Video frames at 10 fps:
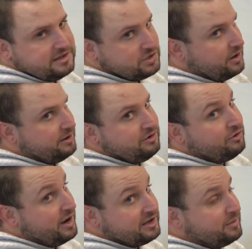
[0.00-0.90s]
I started
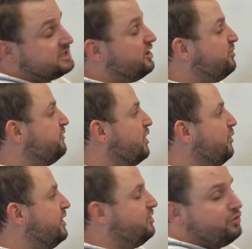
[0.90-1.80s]
correcting myself before I
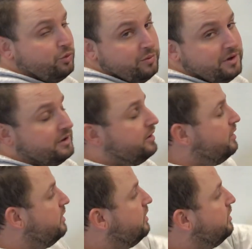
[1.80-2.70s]
went through.
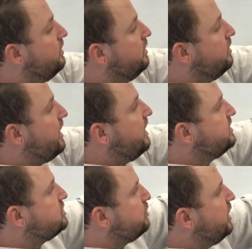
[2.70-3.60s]
That
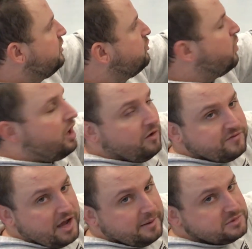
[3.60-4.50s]
is 312
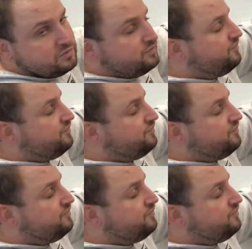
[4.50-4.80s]
times